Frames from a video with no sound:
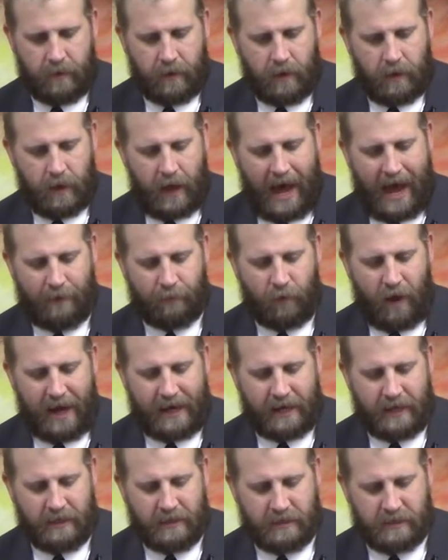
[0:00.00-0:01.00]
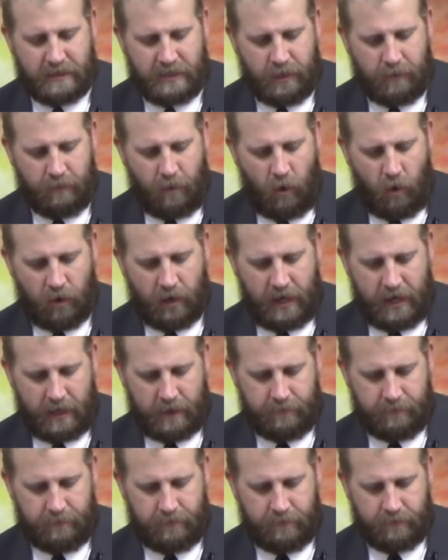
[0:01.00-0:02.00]
I reckoned till
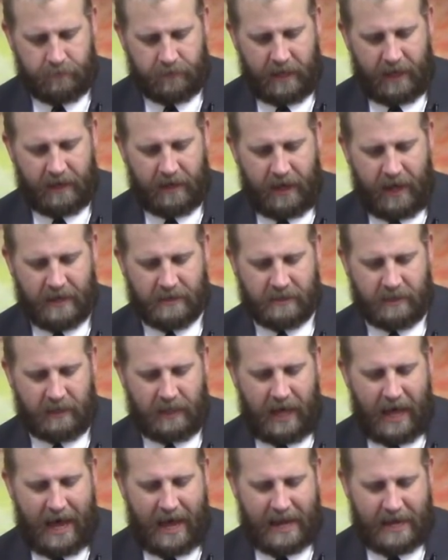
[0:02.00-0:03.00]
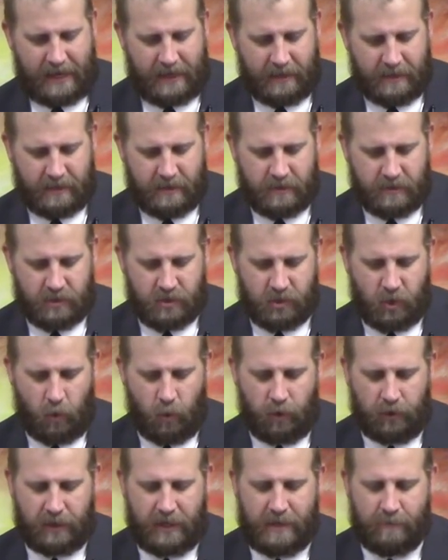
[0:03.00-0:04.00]
morning that as a lion, so
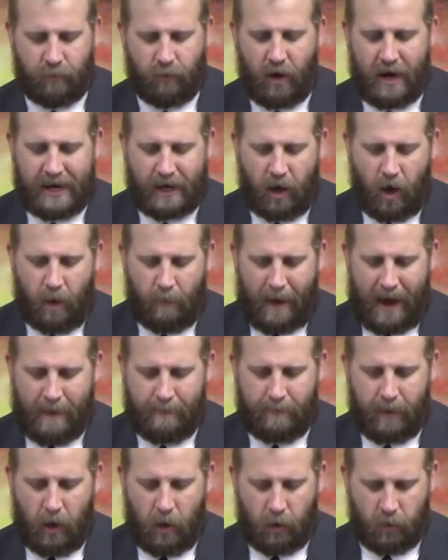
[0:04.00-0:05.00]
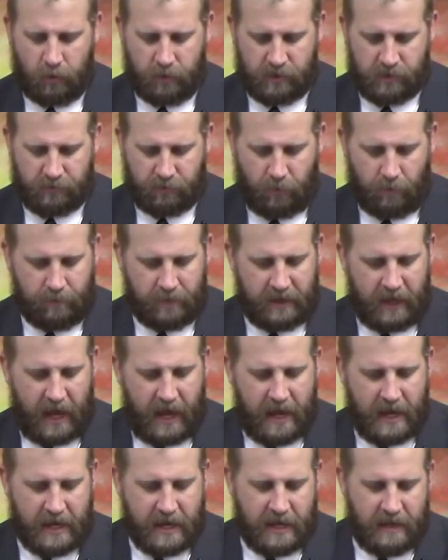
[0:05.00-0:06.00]
will he break all my bones. From
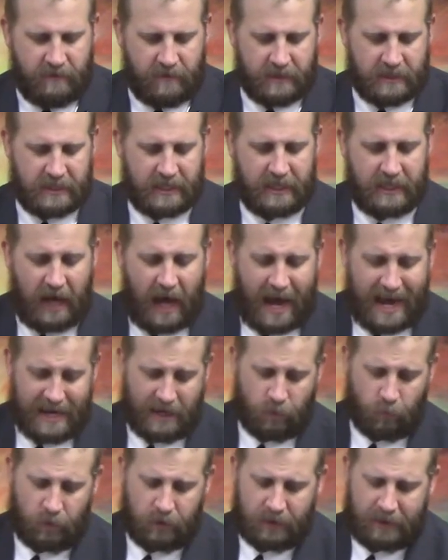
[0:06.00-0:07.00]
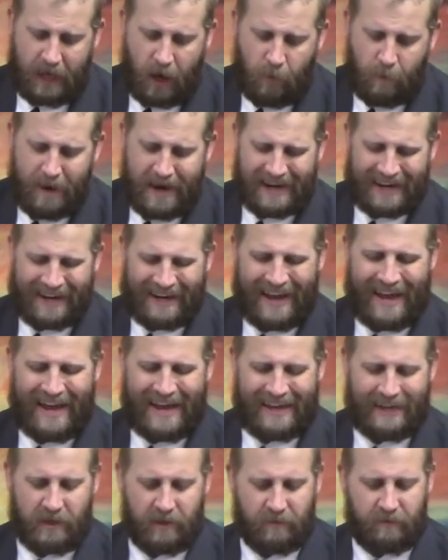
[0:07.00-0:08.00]
day even to night wilt thou make an
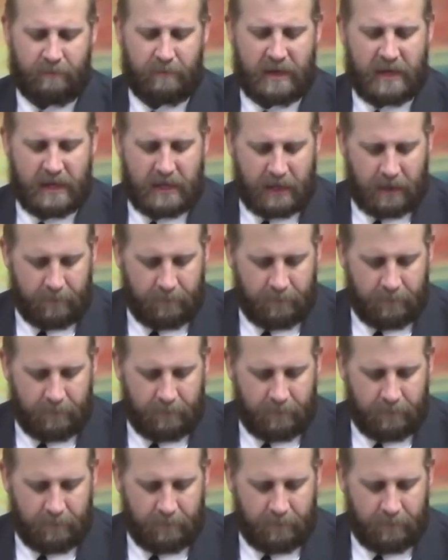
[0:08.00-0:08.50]
end of me.